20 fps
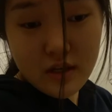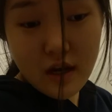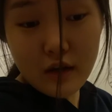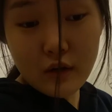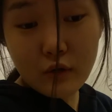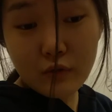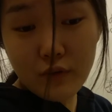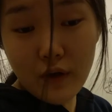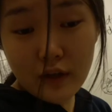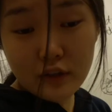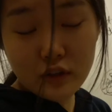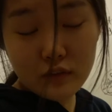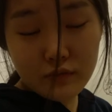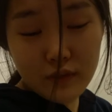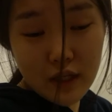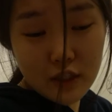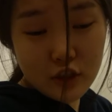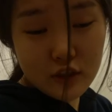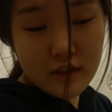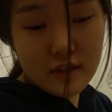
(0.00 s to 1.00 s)

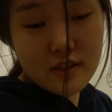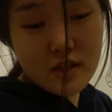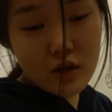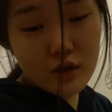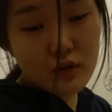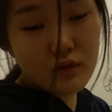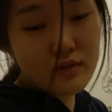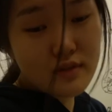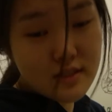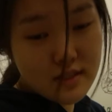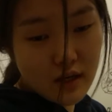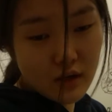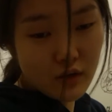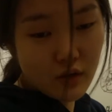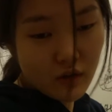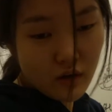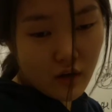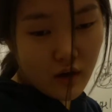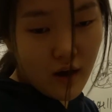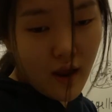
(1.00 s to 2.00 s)
Dinoflagellates are
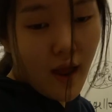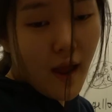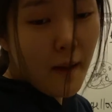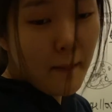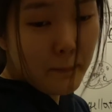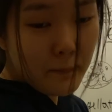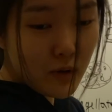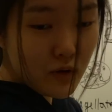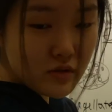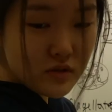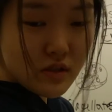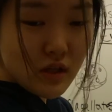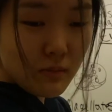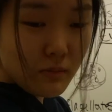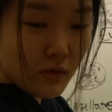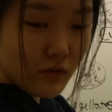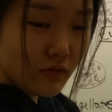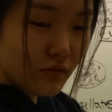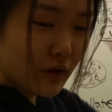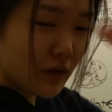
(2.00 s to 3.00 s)
unicellular, mostly
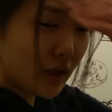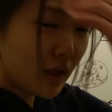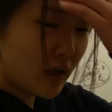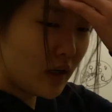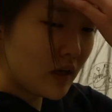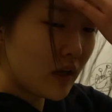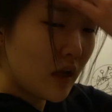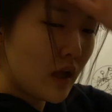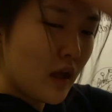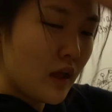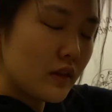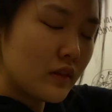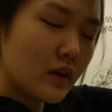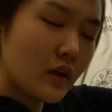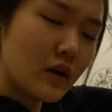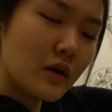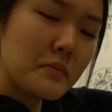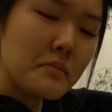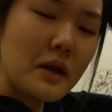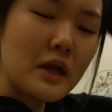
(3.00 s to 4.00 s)
marine. They
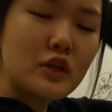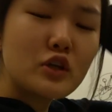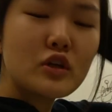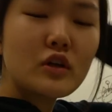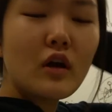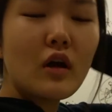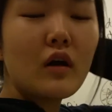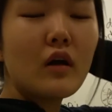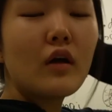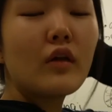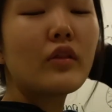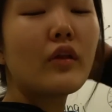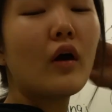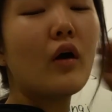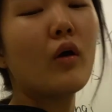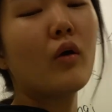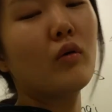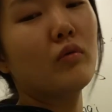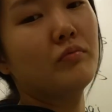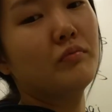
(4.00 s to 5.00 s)
are major
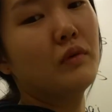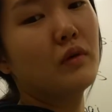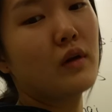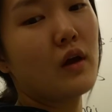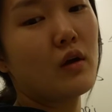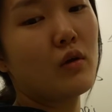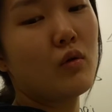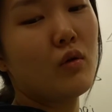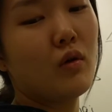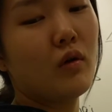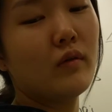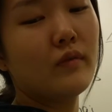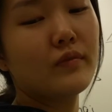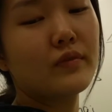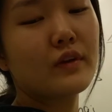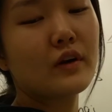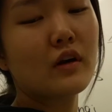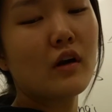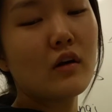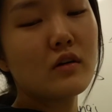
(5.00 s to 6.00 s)
Oh, okay, cool.
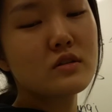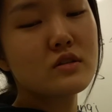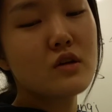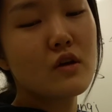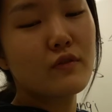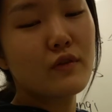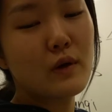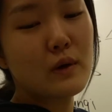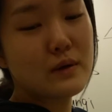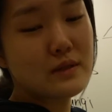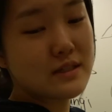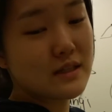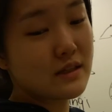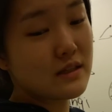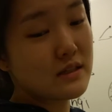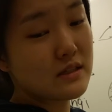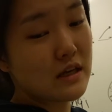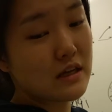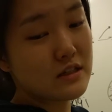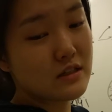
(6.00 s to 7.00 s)
They're also
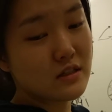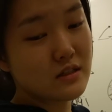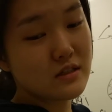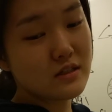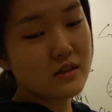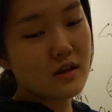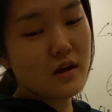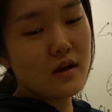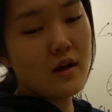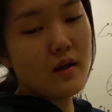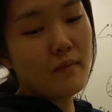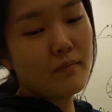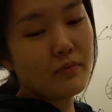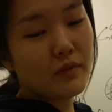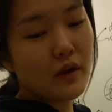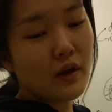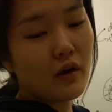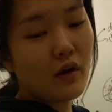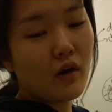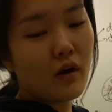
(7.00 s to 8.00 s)
photosynthesizers.
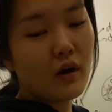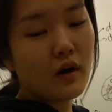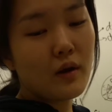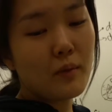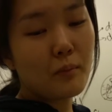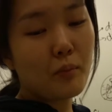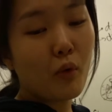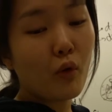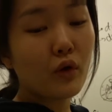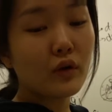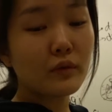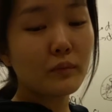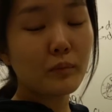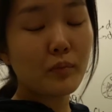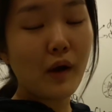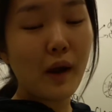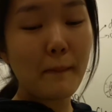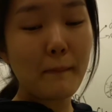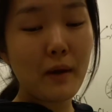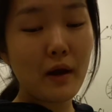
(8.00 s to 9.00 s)
They are important
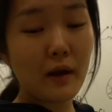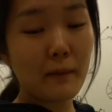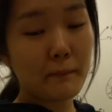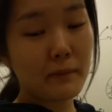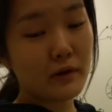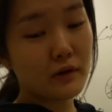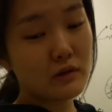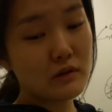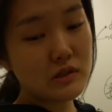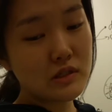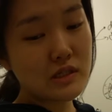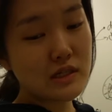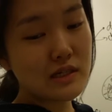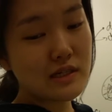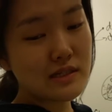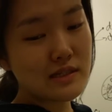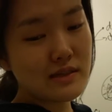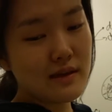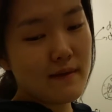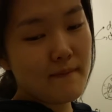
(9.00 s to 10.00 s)
primary
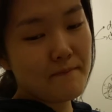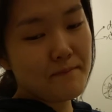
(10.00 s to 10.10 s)
producers,